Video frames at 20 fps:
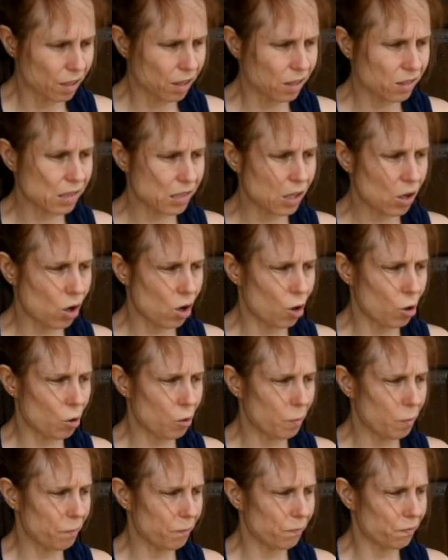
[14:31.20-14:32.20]
So
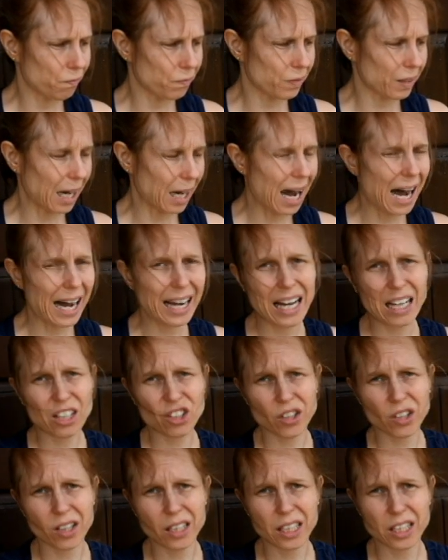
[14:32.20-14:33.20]
I
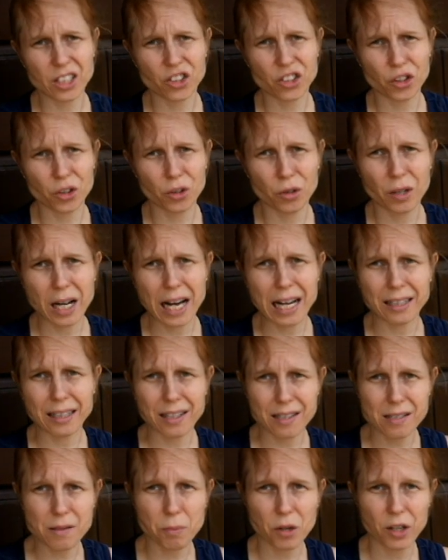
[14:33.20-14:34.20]
actually do, at
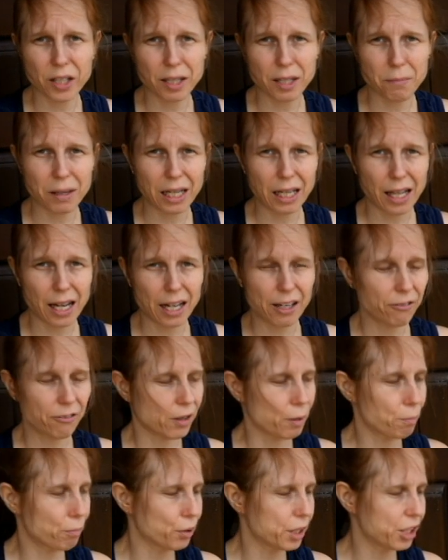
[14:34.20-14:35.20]
this point in my life,
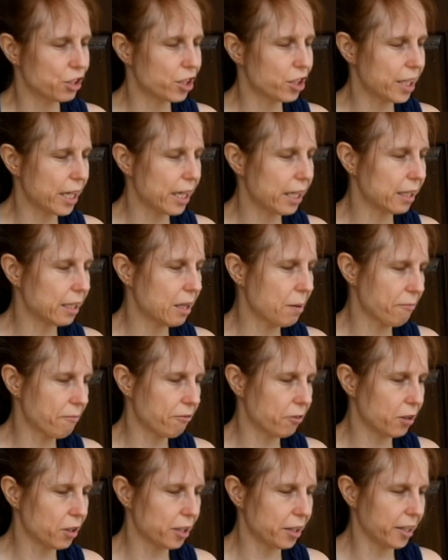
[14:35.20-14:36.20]
appreciate
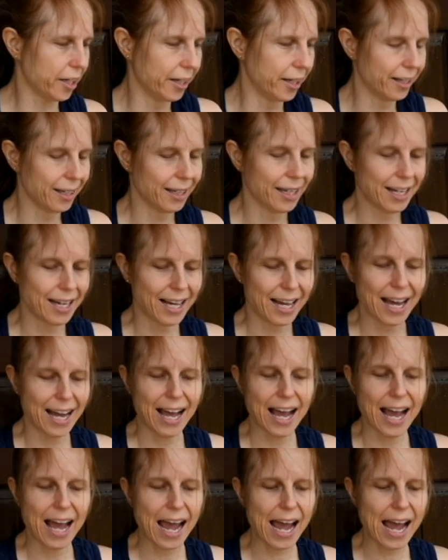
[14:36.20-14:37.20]
comfort.
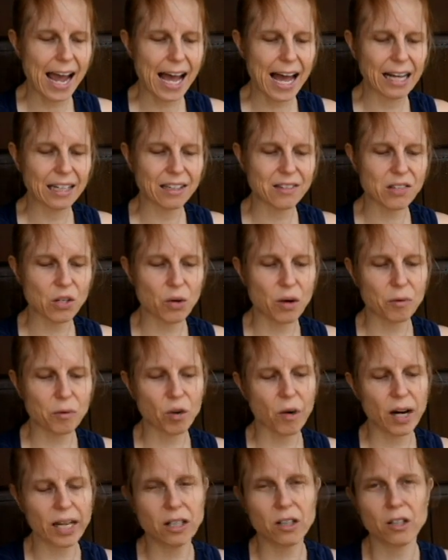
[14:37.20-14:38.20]
And so I'm
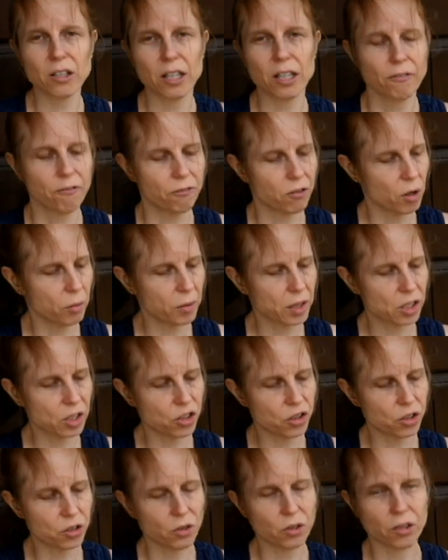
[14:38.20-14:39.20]
quite looking forward
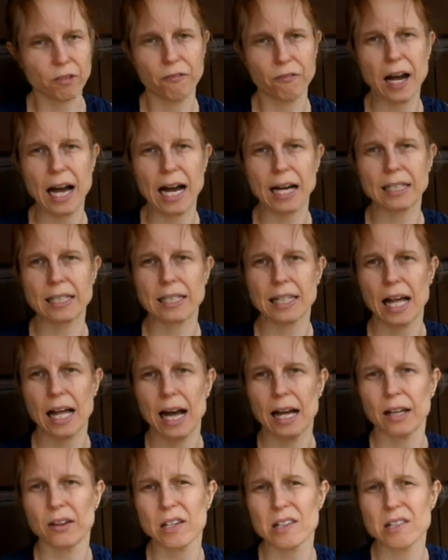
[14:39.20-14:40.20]
to the fact
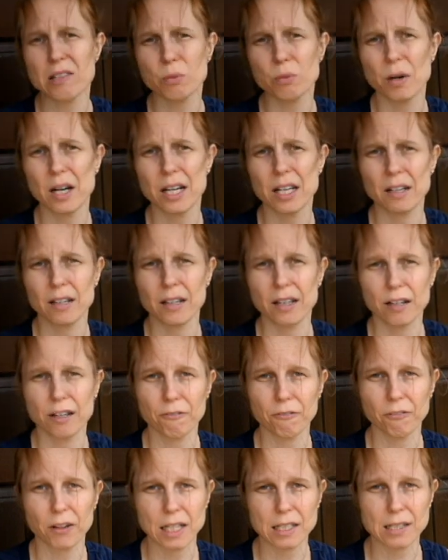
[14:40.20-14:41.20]
that this one
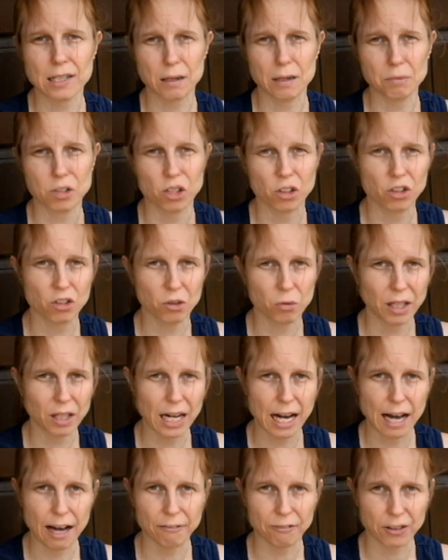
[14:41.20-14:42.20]
inflates up to
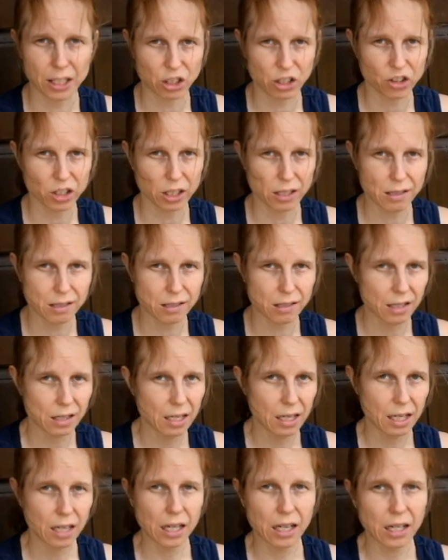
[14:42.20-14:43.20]
2.5 inches.
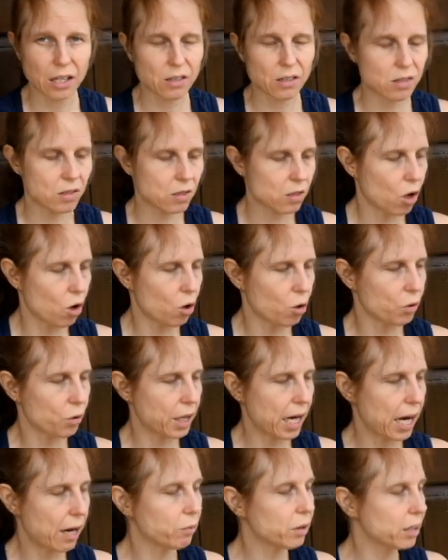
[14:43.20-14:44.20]
So
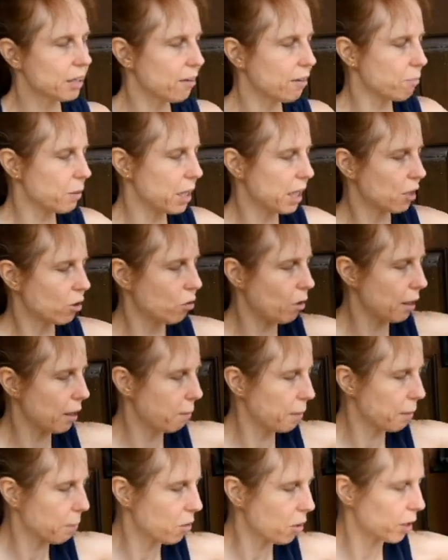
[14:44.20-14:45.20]
that will give me quite a
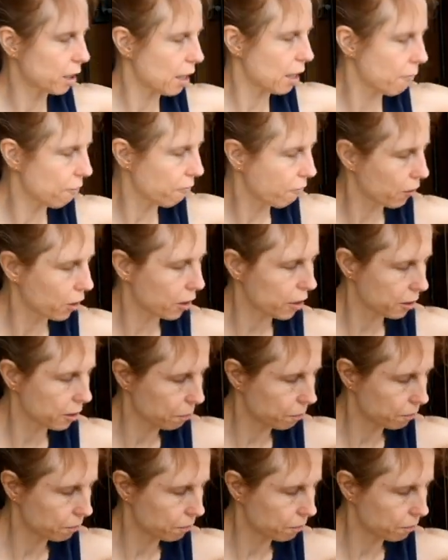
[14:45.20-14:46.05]
bit more comfort,